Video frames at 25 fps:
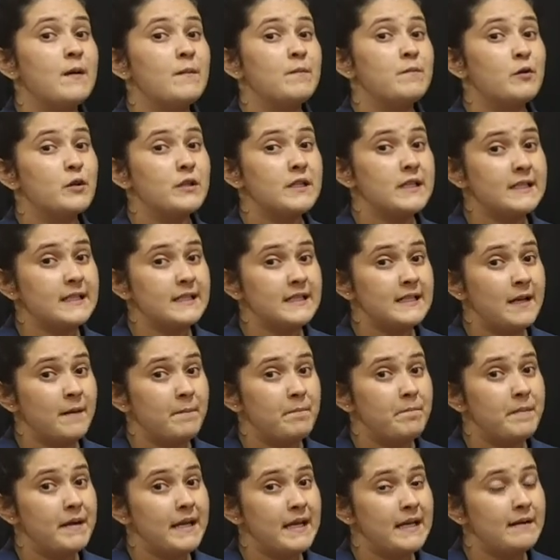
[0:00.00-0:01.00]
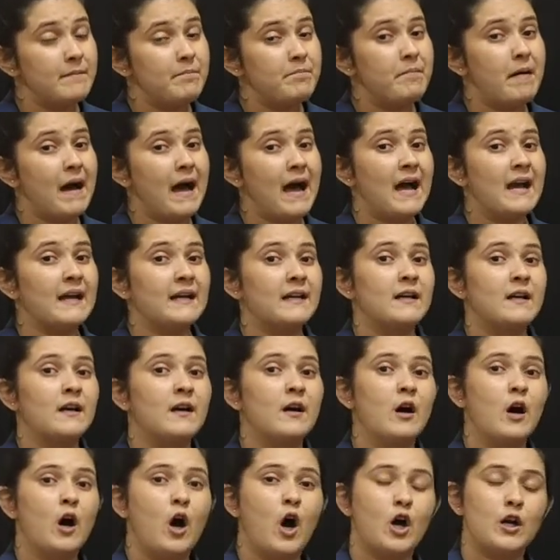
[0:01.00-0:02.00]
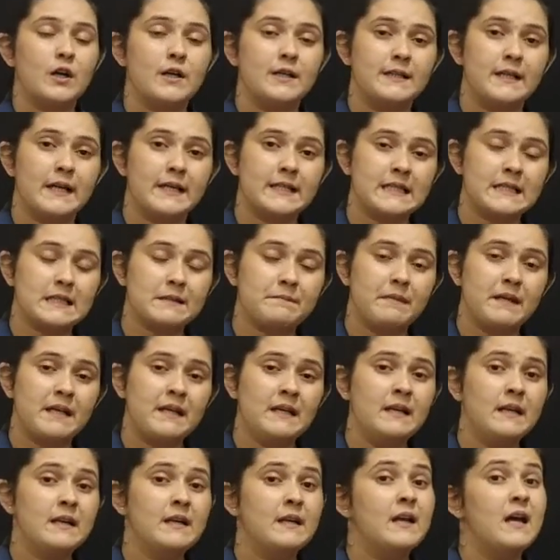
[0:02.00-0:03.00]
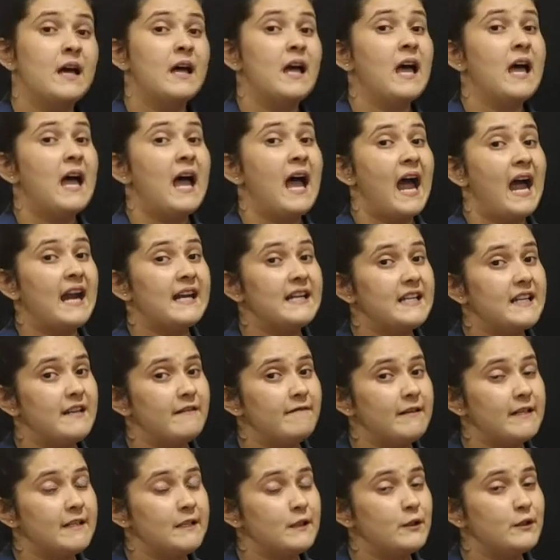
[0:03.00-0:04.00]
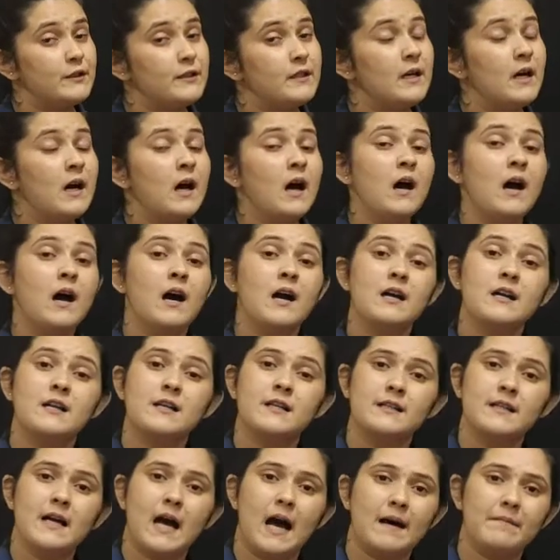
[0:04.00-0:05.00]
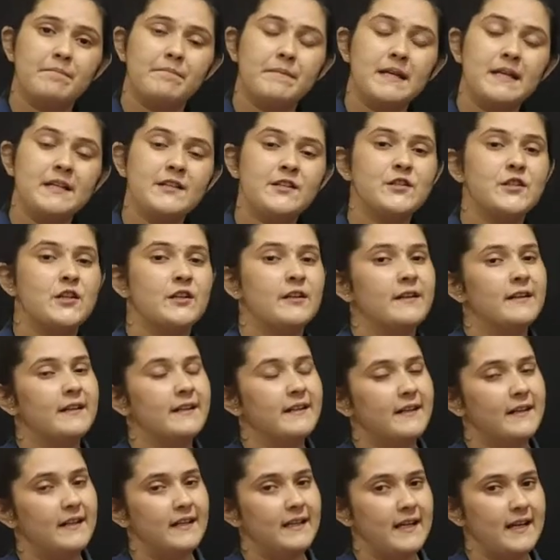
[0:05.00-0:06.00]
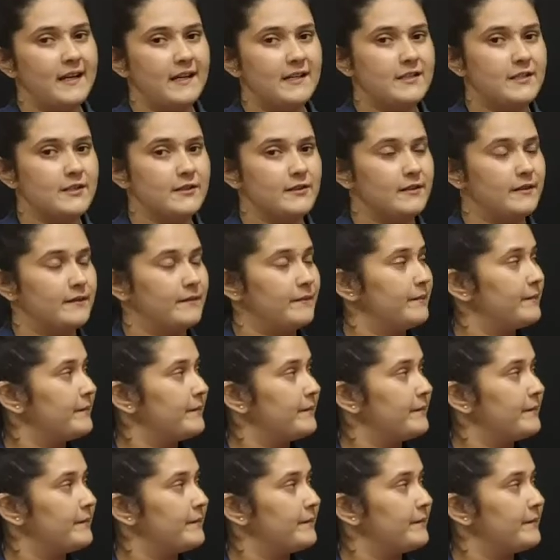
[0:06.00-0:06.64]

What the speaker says: put it in a big bag or a dustbin and give it to the garbage collector.